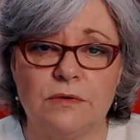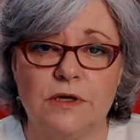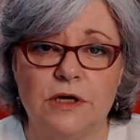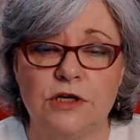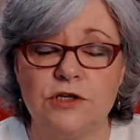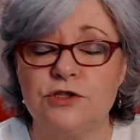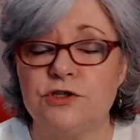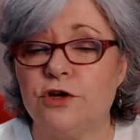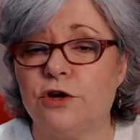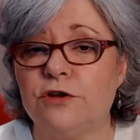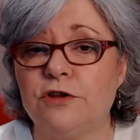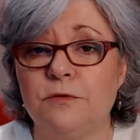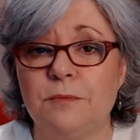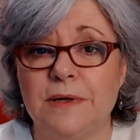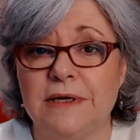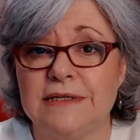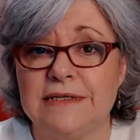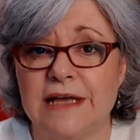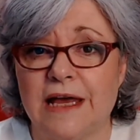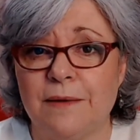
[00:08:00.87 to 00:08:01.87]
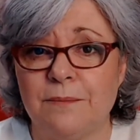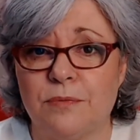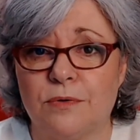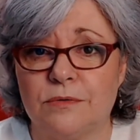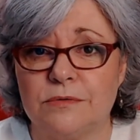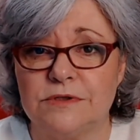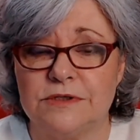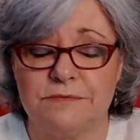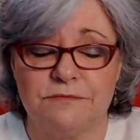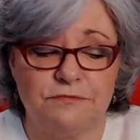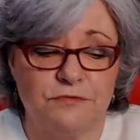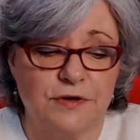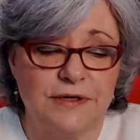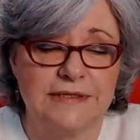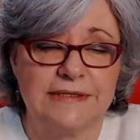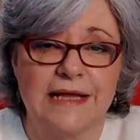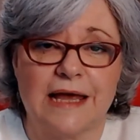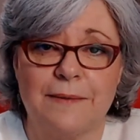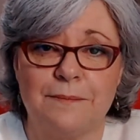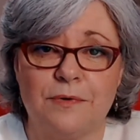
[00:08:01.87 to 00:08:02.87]
Show them examples. For
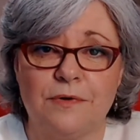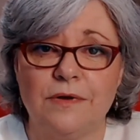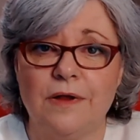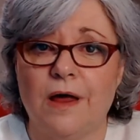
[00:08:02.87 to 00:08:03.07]
example,